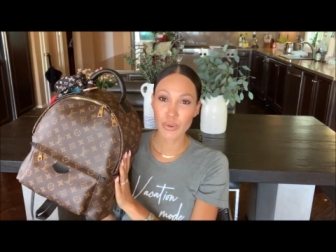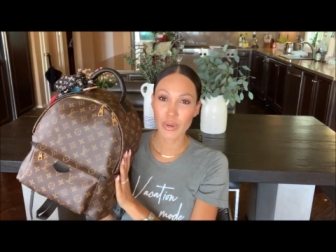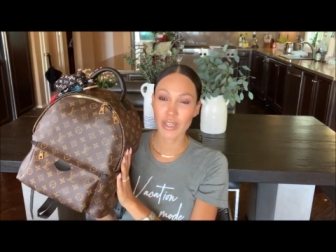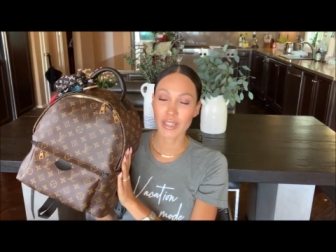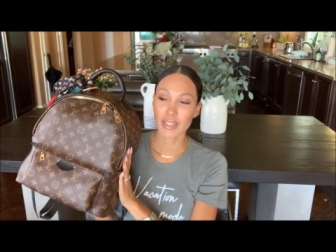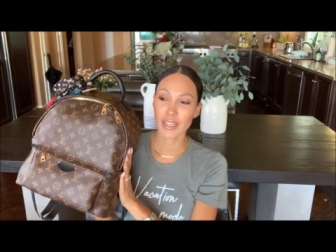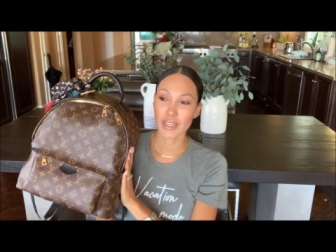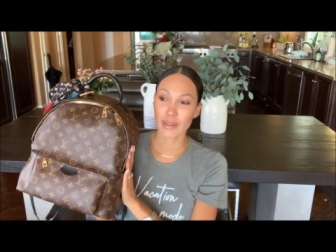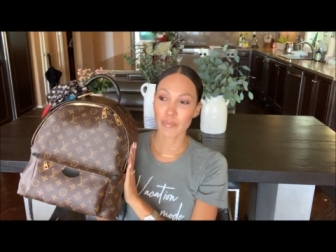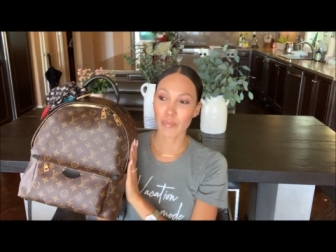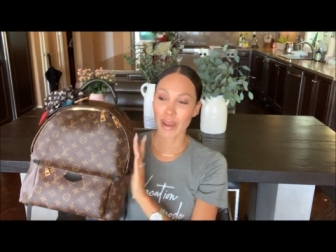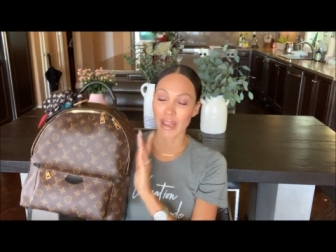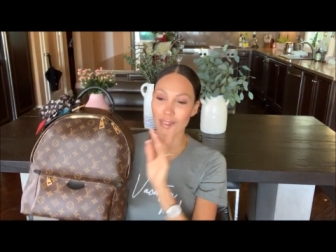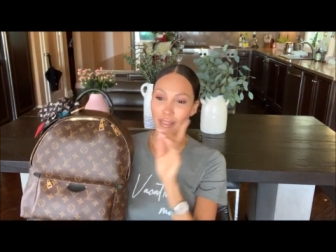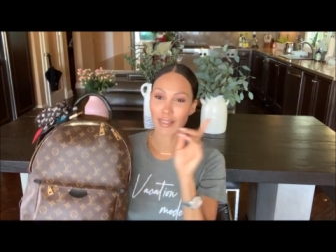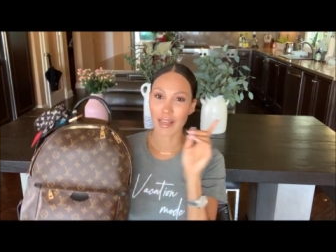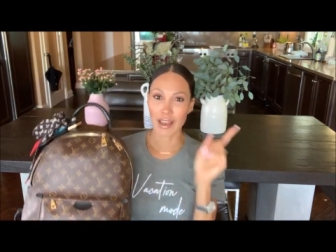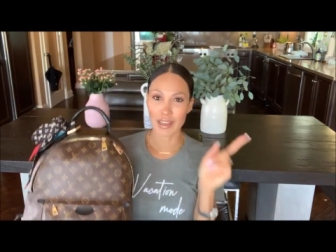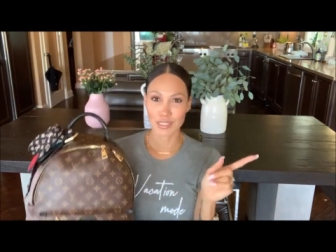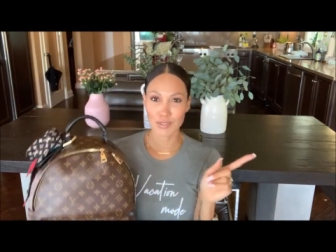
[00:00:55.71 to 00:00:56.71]
And then my
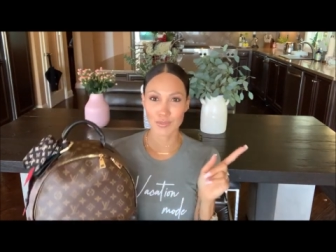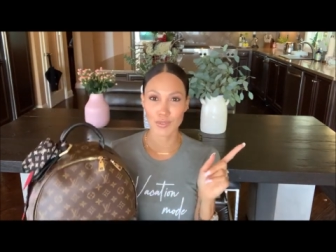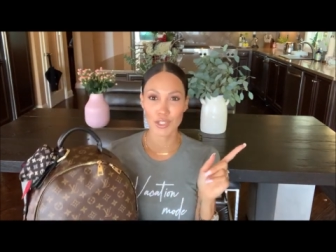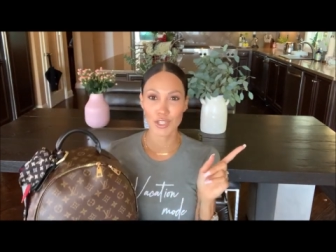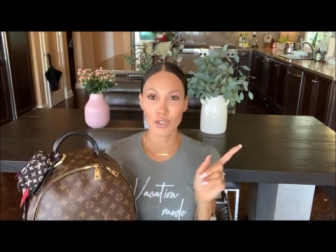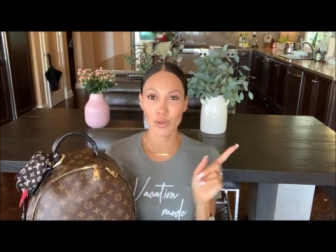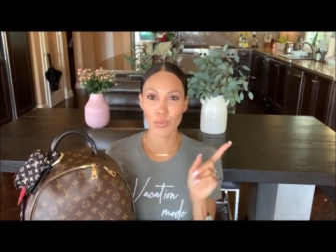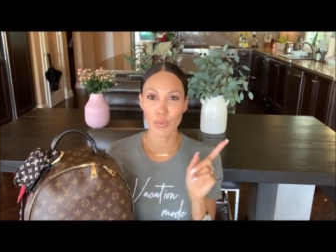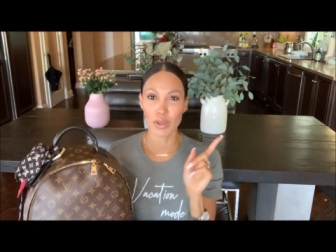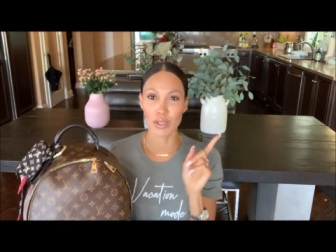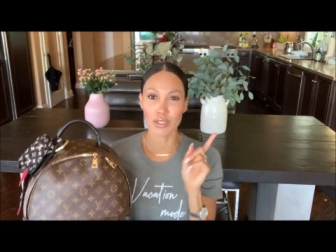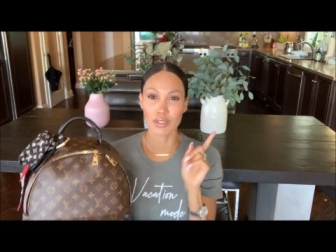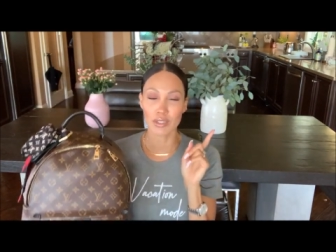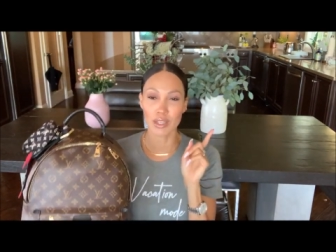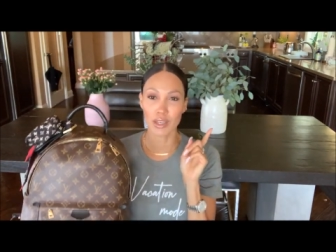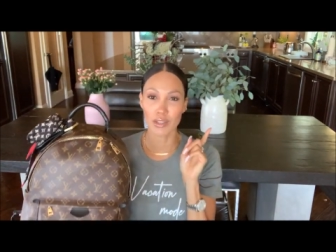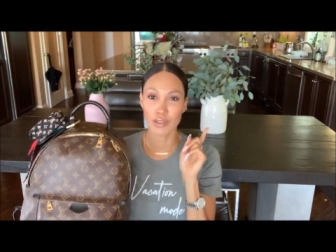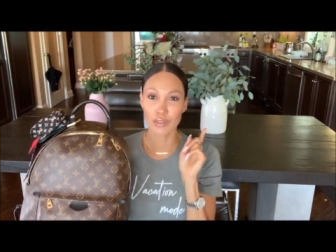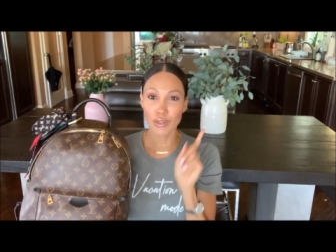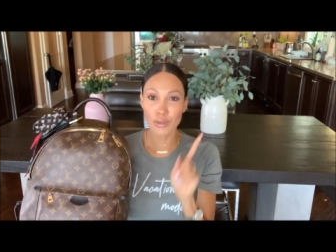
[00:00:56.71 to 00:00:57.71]
last video was
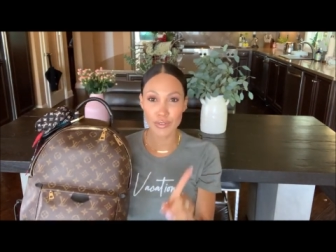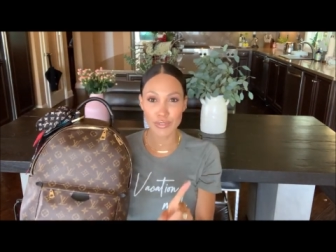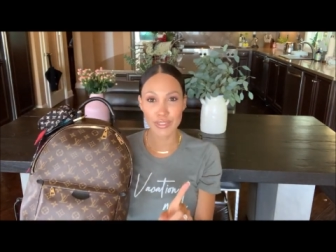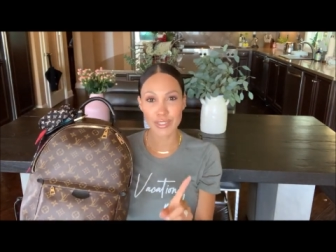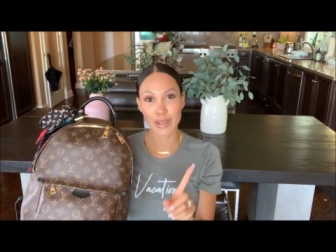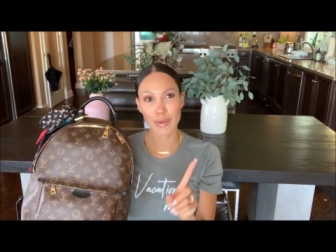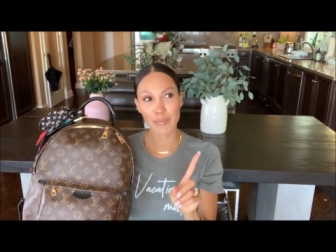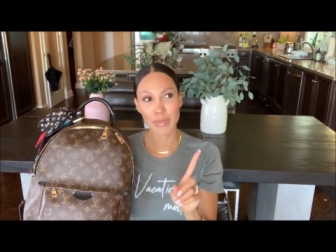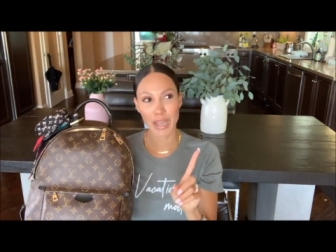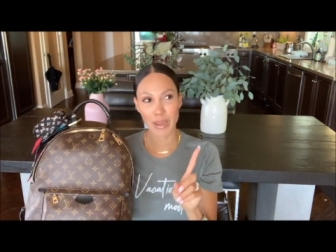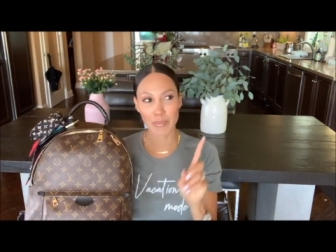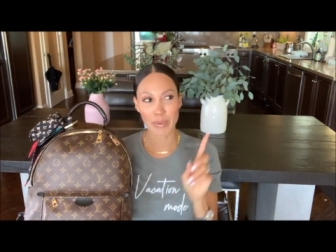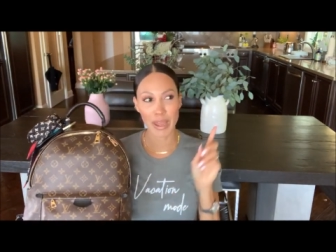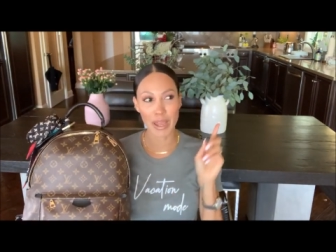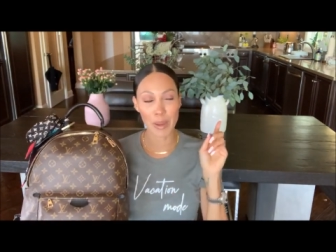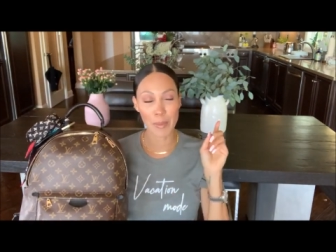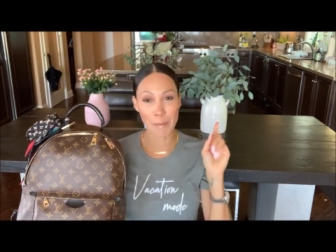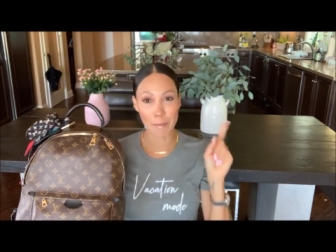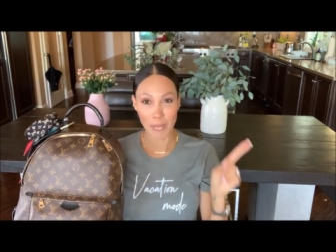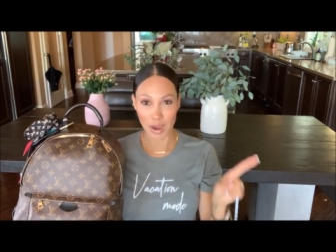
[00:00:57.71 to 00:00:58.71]
Louis Vuitton
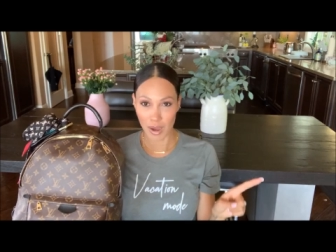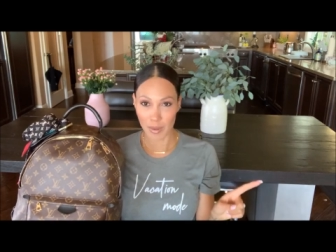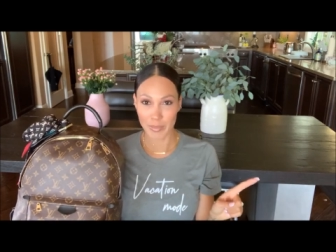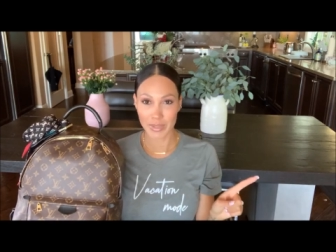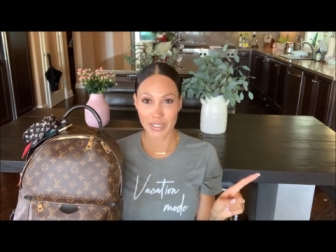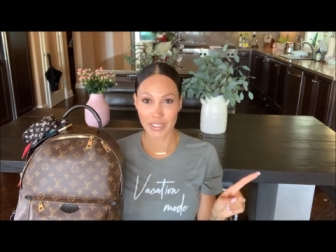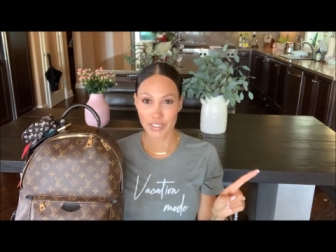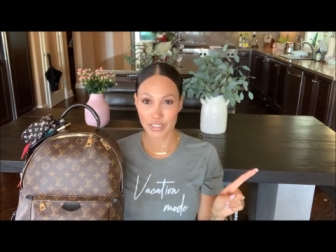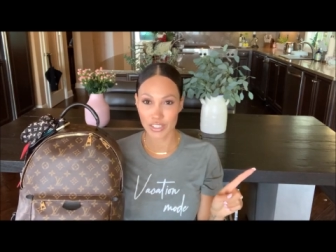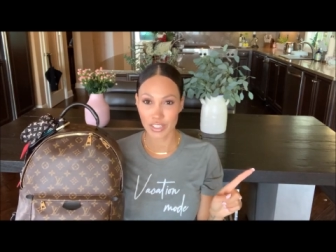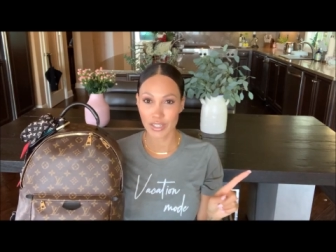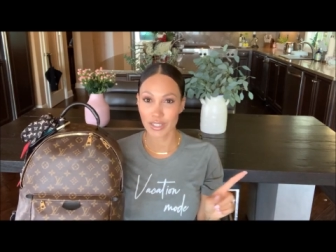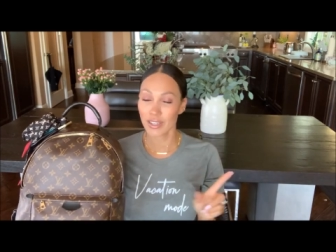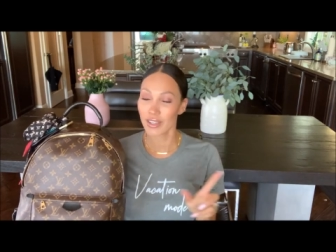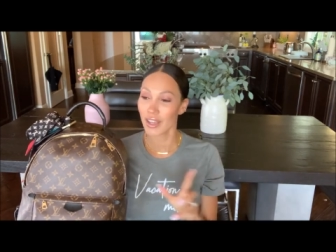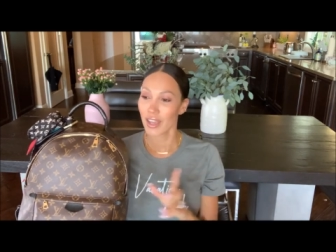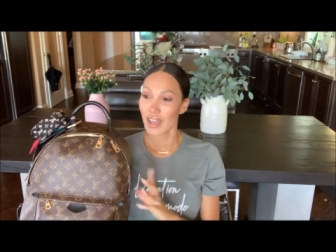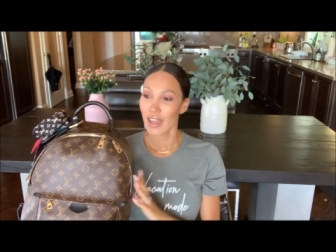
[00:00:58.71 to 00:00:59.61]
backpack mom edition,